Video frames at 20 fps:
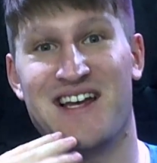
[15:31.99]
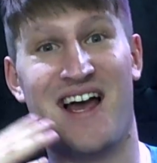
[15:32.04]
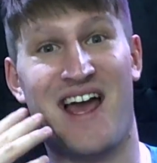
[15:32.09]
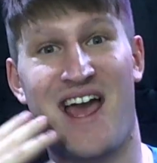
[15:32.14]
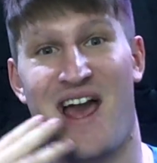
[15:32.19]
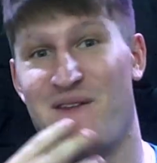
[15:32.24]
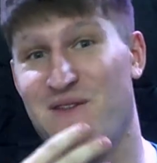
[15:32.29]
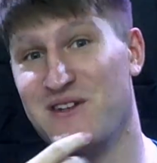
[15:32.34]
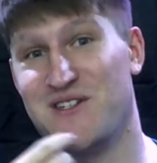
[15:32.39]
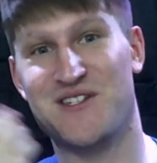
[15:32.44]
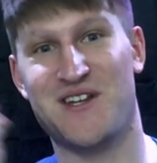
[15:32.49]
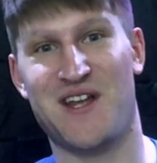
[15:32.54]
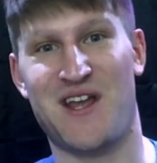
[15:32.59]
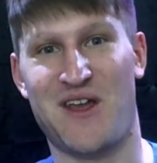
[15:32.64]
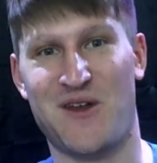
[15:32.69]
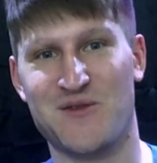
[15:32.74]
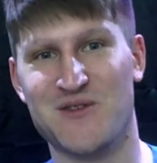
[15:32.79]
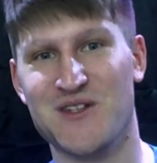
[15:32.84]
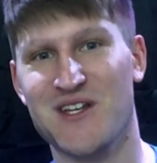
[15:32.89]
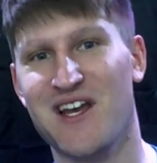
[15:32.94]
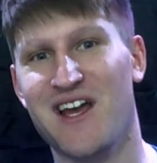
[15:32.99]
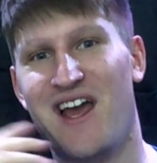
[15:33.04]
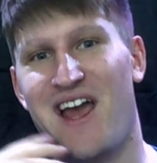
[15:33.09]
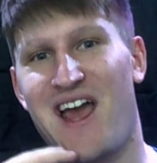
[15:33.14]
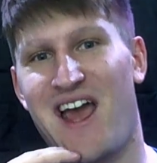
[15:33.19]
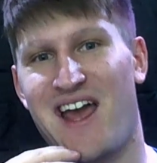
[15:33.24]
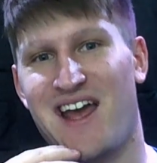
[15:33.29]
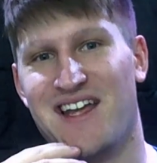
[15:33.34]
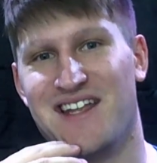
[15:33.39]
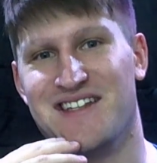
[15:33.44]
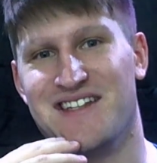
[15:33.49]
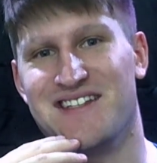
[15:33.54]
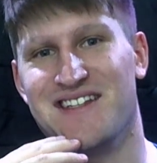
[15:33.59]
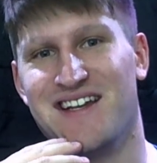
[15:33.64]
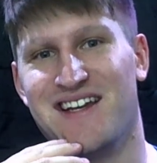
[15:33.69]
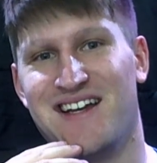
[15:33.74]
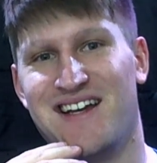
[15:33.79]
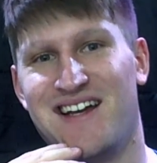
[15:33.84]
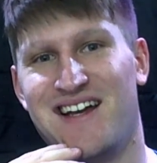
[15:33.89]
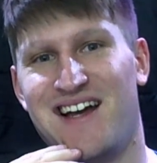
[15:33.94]
I haven't shaved,
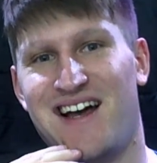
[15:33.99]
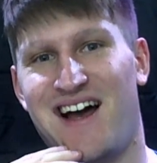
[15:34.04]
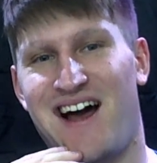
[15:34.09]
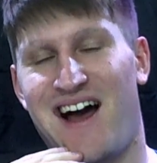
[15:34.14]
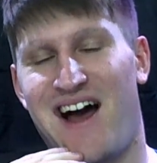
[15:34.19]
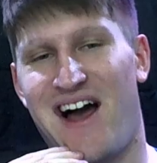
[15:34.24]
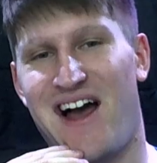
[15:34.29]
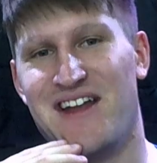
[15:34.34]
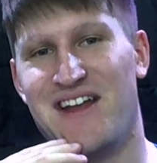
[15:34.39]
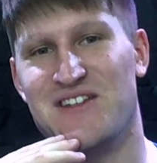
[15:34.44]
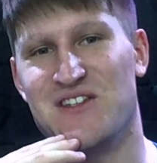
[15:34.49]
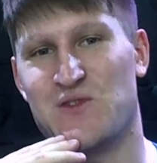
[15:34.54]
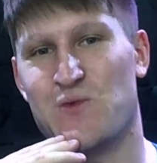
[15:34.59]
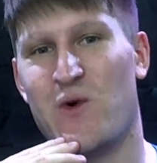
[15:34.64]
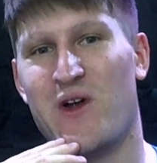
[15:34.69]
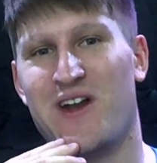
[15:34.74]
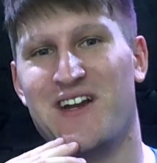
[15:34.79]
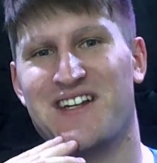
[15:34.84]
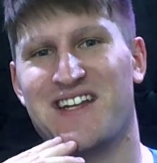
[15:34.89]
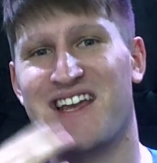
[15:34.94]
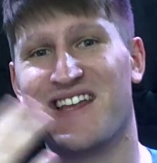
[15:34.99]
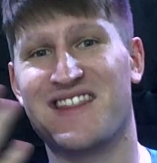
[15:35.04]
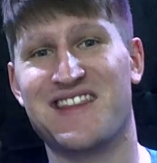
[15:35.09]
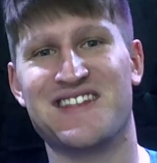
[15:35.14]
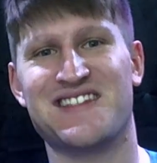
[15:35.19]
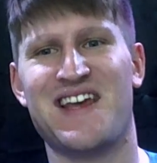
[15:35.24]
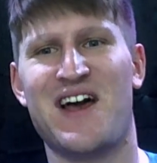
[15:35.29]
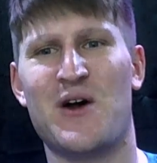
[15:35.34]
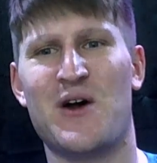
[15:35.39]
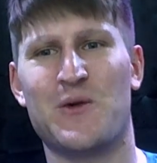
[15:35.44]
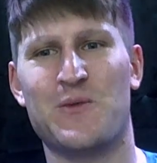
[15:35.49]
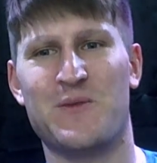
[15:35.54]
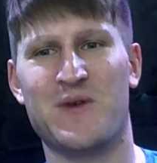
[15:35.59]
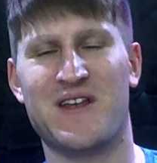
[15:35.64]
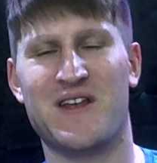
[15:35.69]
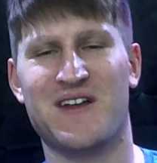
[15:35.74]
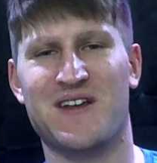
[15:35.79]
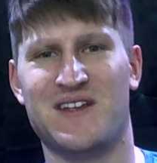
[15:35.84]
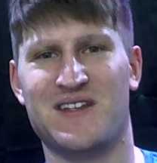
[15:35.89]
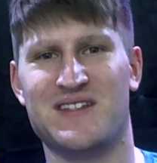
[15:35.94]
and I just wanted to get this out
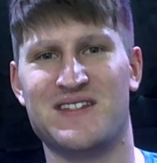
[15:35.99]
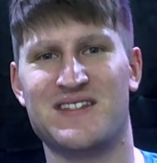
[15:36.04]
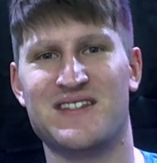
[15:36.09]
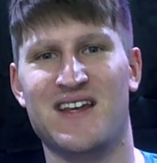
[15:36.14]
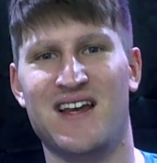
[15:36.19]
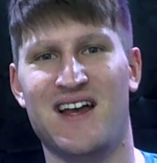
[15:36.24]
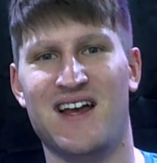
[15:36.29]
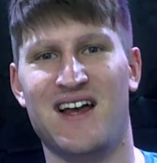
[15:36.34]
because